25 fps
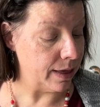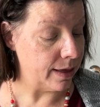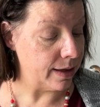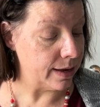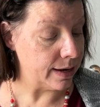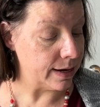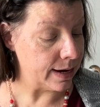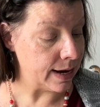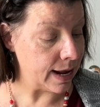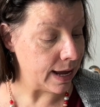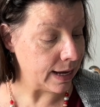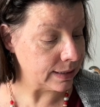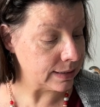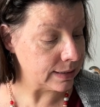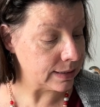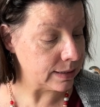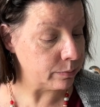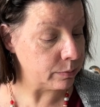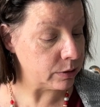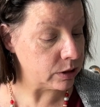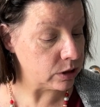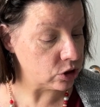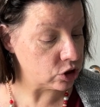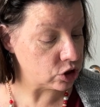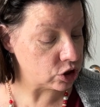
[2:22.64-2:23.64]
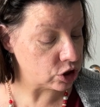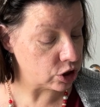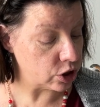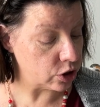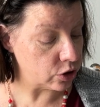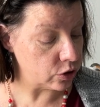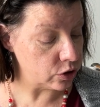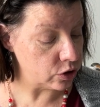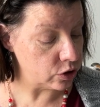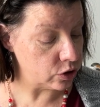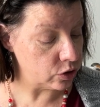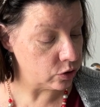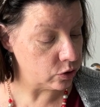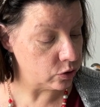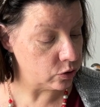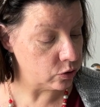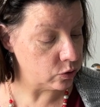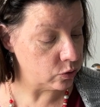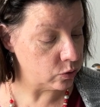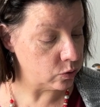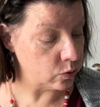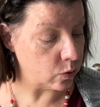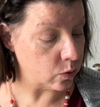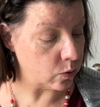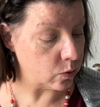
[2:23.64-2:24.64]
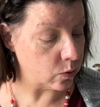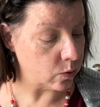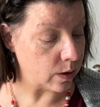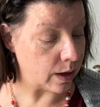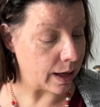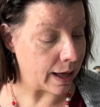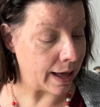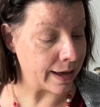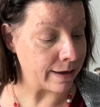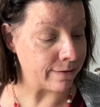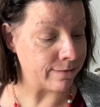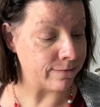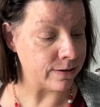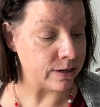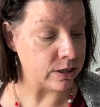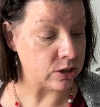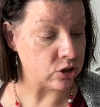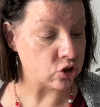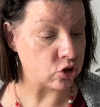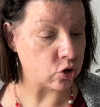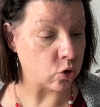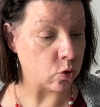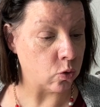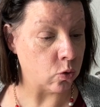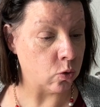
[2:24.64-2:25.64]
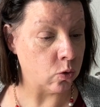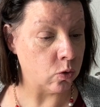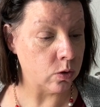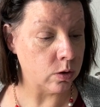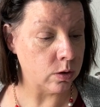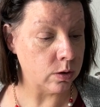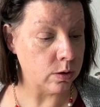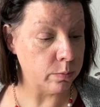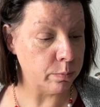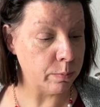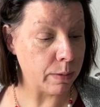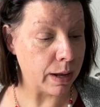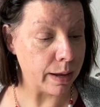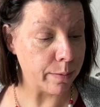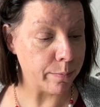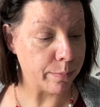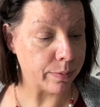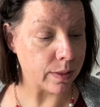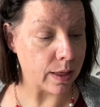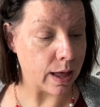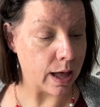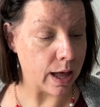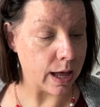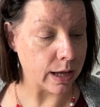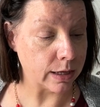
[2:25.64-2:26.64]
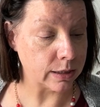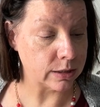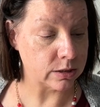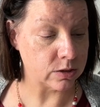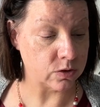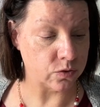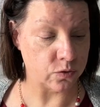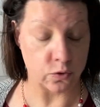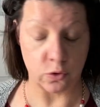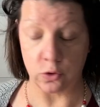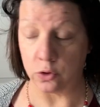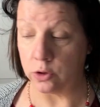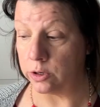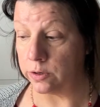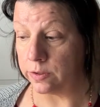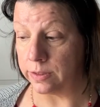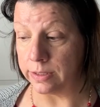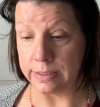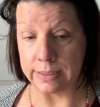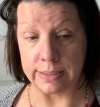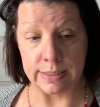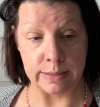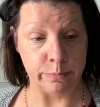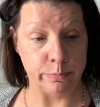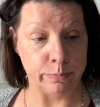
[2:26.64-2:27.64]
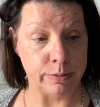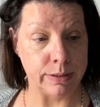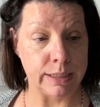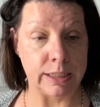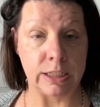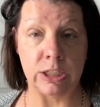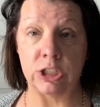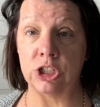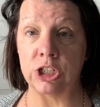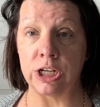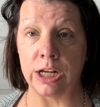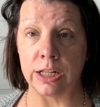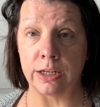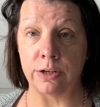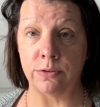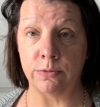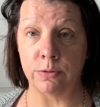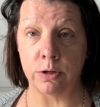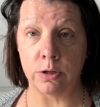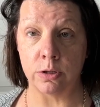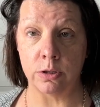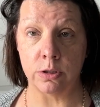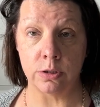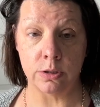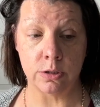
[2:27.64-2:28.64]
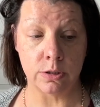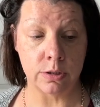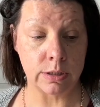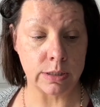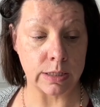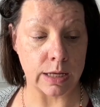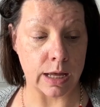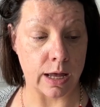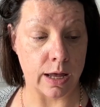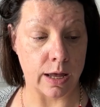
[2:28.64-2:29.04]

Next, I'm going to show you, I finished all my blocks for the Simply Jelly Rolls